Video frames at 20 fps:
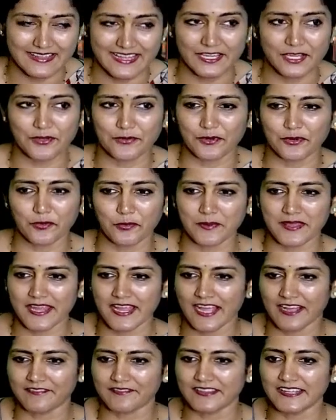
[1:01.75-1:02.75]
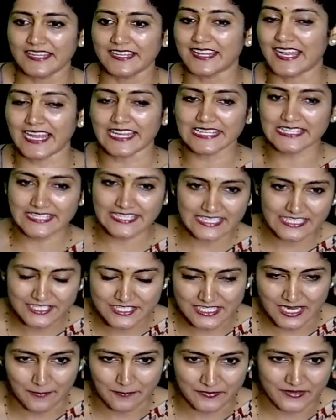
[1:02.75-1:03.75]
we have the 19
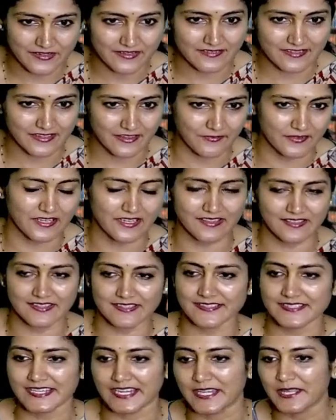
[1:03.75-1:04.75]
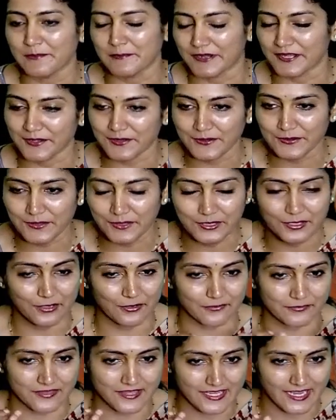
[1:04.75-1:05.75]
chapters given in the study material of
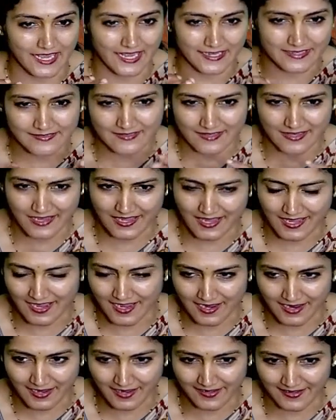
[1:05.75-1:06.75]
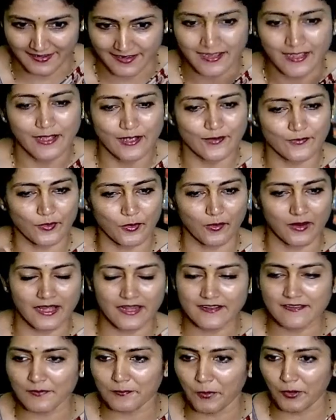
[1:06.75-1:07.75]
the ICAI. So
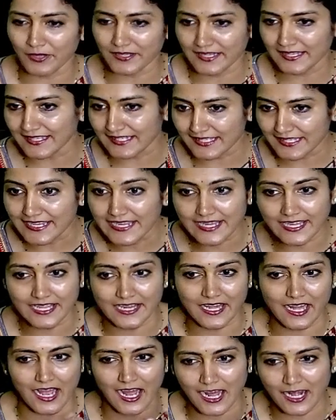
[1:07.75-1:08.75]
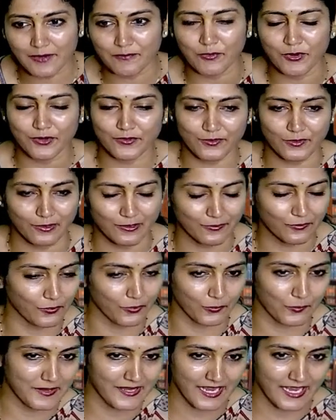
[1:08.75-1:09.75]
correspondingly, in our books also, we
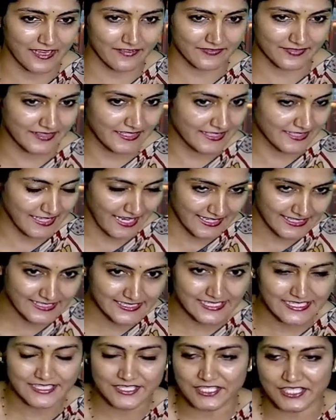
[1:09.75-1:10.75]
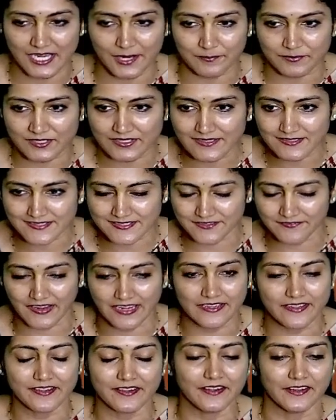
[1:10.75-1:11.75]
have the 19 chapters
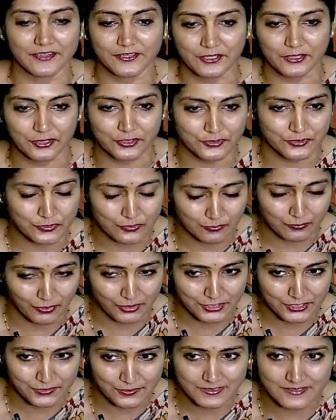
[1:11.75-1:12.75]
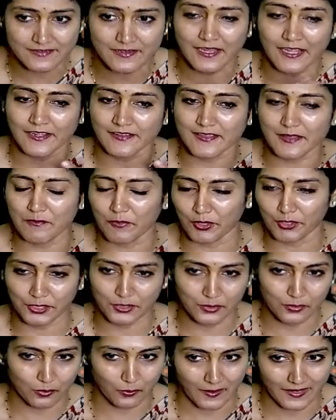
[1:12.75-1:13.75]
divided under the two modules, the module
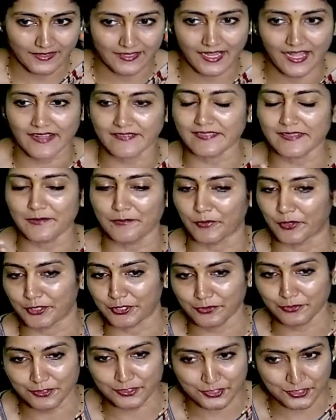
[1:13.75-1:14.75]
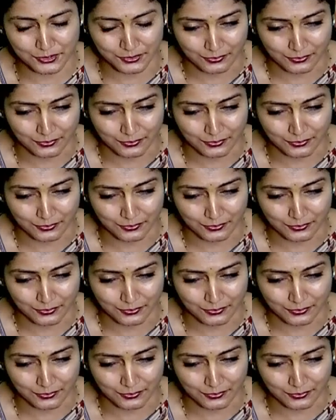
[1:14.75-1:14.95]
1 and the module 2.